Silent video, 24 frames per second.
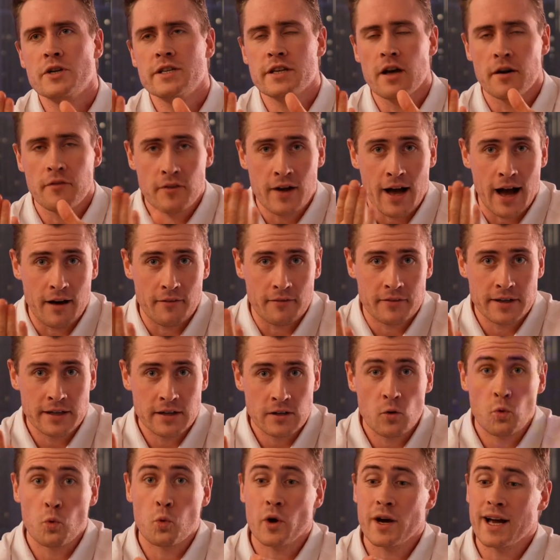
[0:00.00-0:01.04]
self-confident,
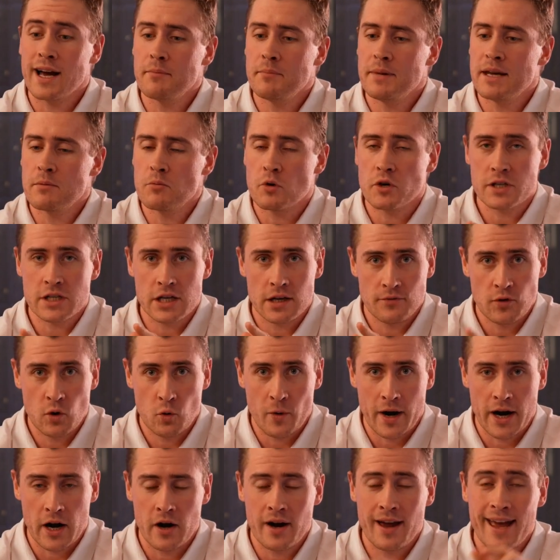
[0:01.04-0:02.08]
work on being more
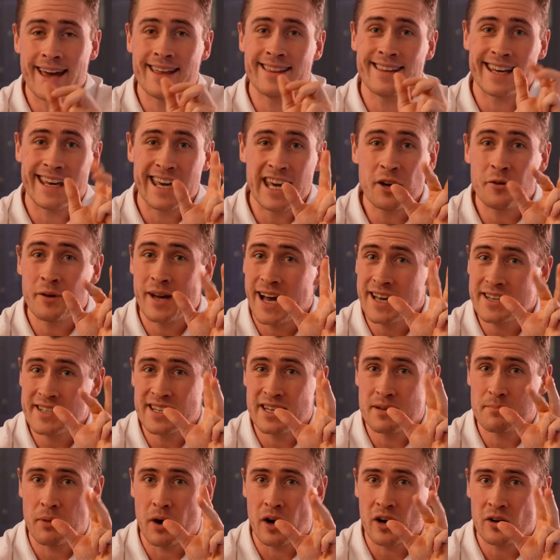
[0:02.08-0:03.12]
self-aware, and the
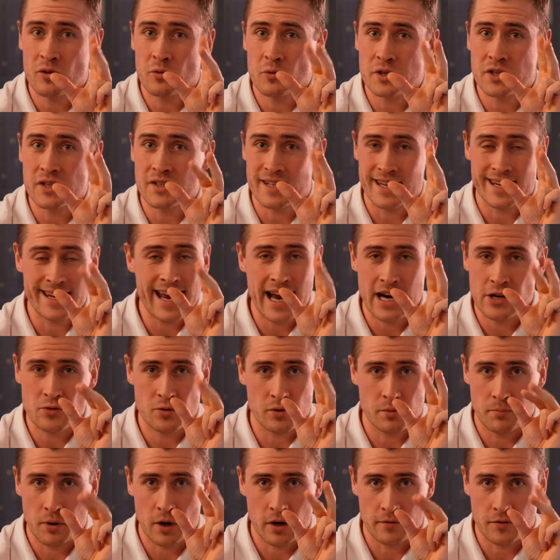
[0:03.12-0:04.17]
curiosity part, which is a
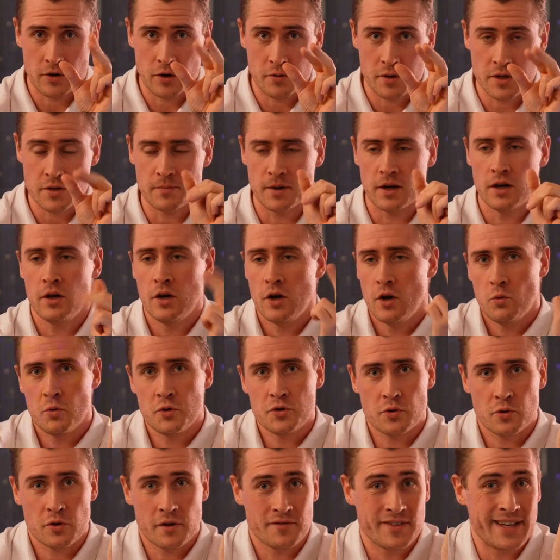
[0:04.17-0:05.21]
natural part of charisma, will
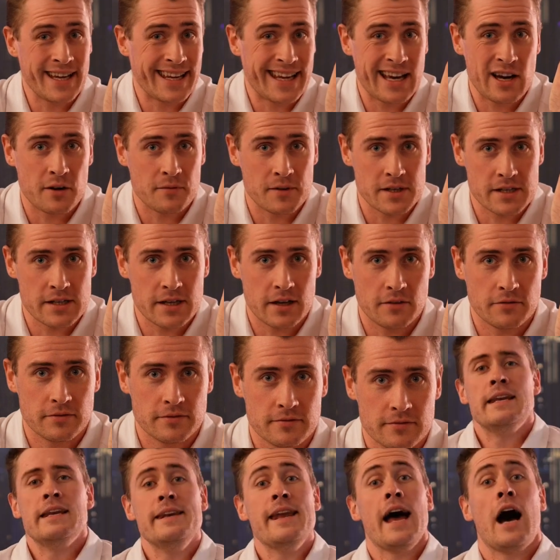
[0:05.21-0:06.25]
sort of take care of itself.
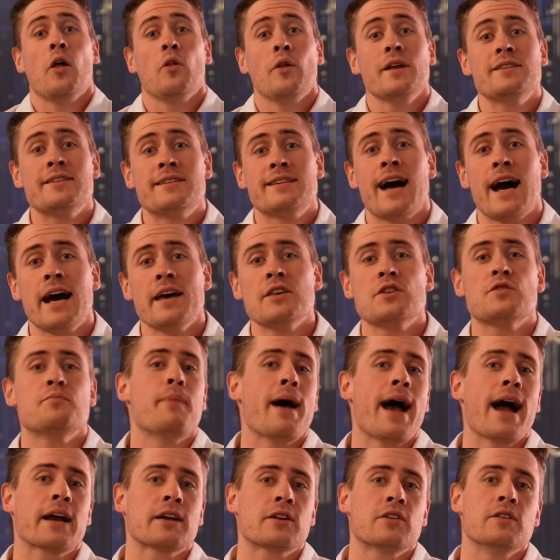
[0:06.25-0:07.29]
Now let's tie this
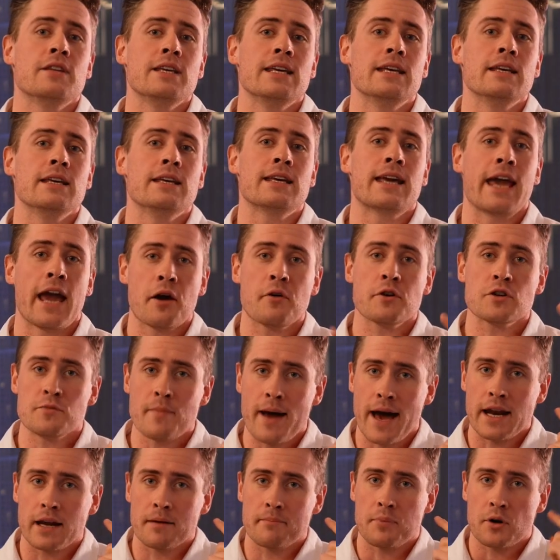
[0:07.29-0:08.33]
back to the
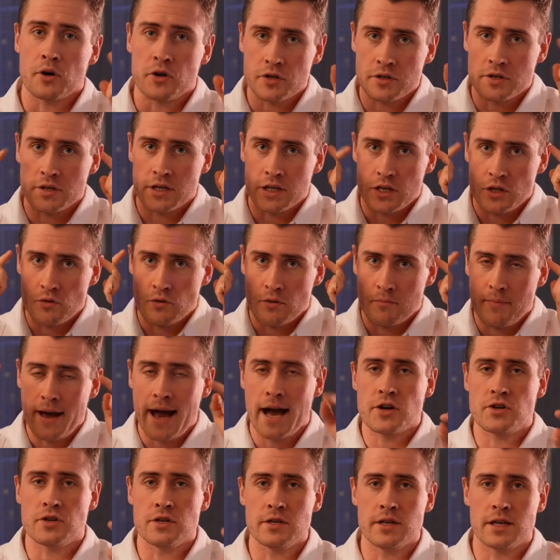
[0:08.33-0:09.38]
charismatic person that you
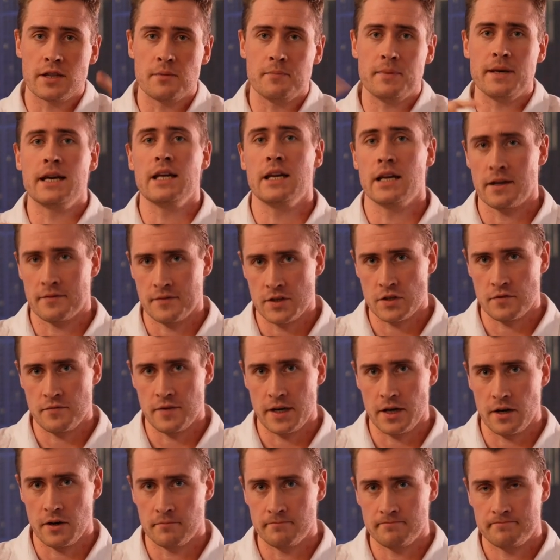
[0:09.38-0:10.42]
imagined at the beginning of this
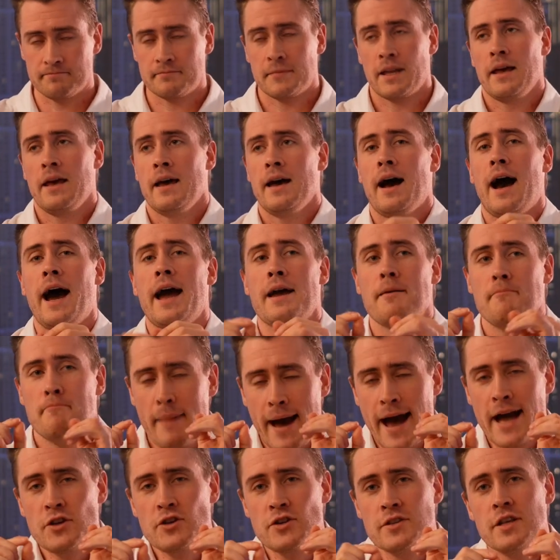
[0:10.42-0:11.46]
video. I
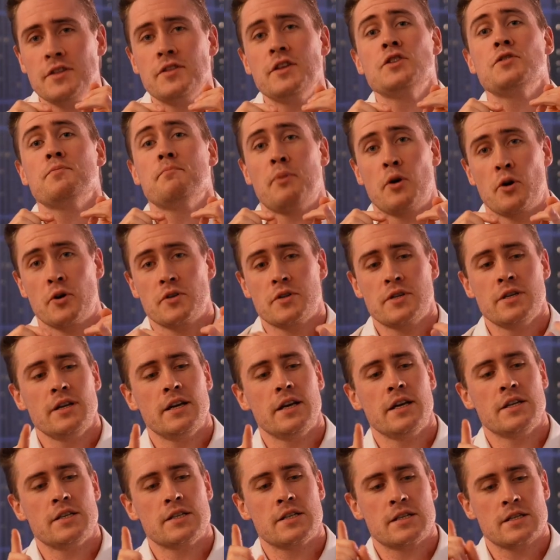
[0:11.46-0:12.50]
imagine that this person
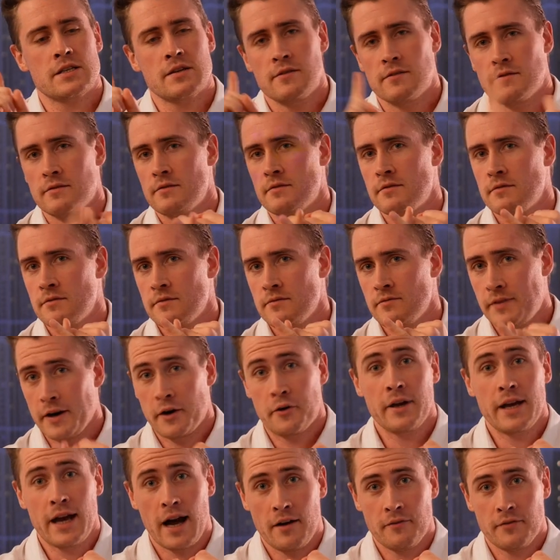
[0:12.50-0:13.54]
is
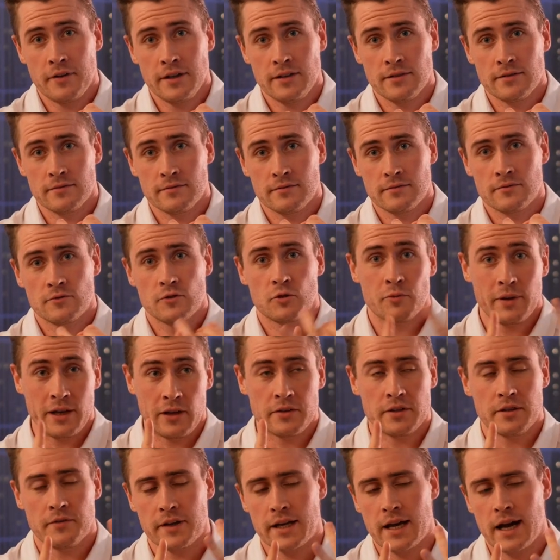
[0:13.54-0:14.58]
very confident,
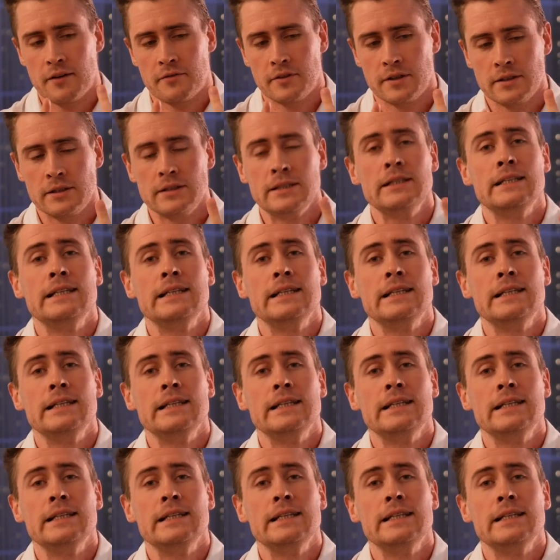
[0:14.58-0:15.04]
relatively confident,